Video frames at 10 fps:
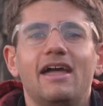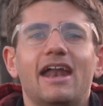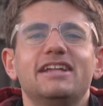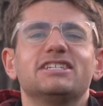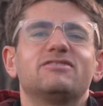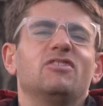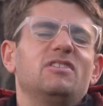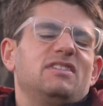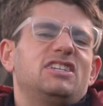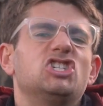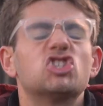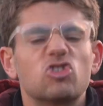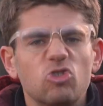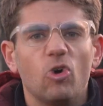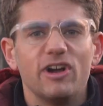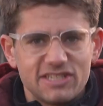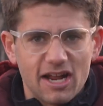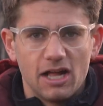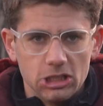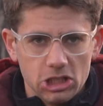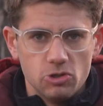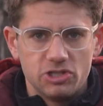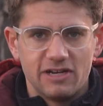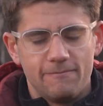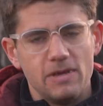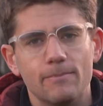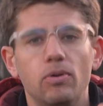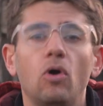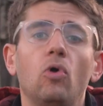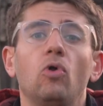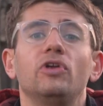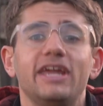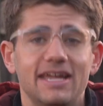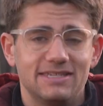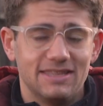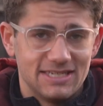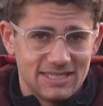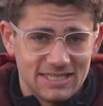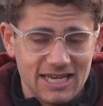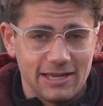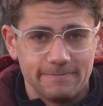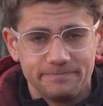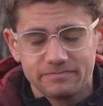and it just destroys that illusion of being pulled into the scene.